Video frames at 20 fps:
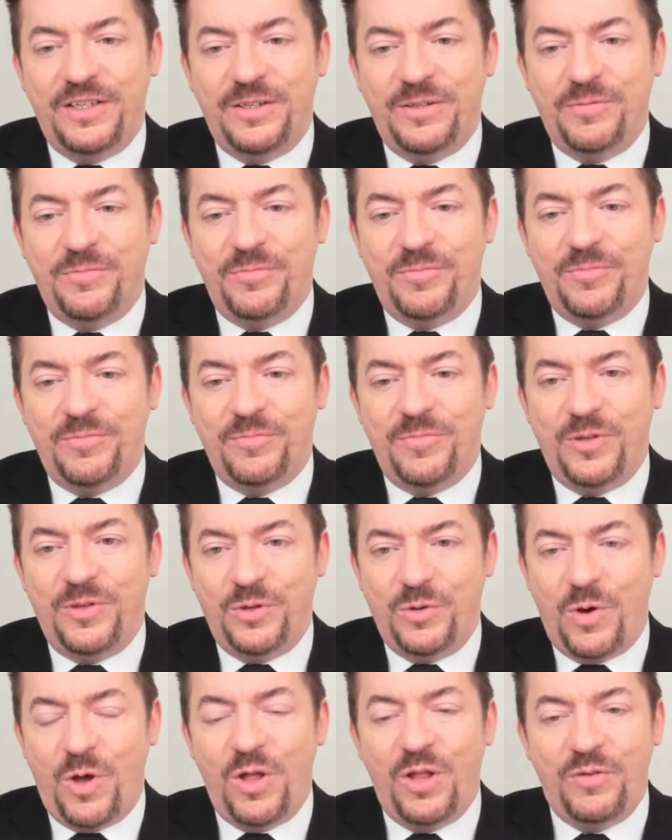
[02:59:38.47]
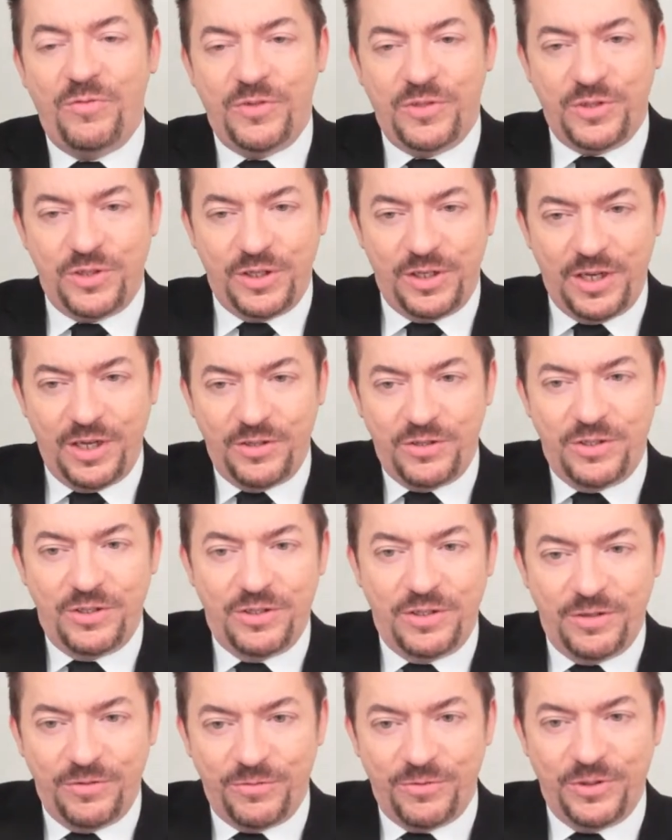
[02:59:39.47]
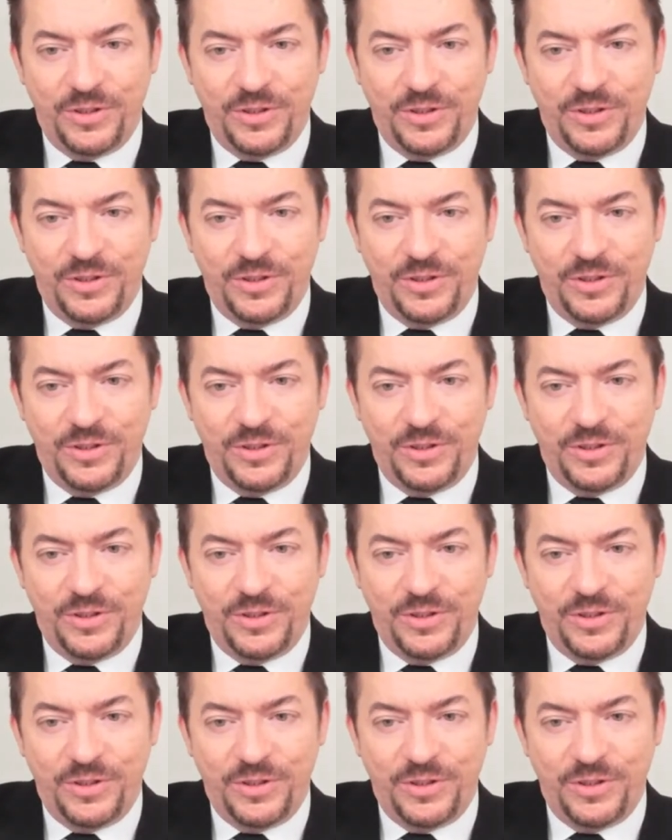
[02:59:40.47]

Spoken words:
all of us together have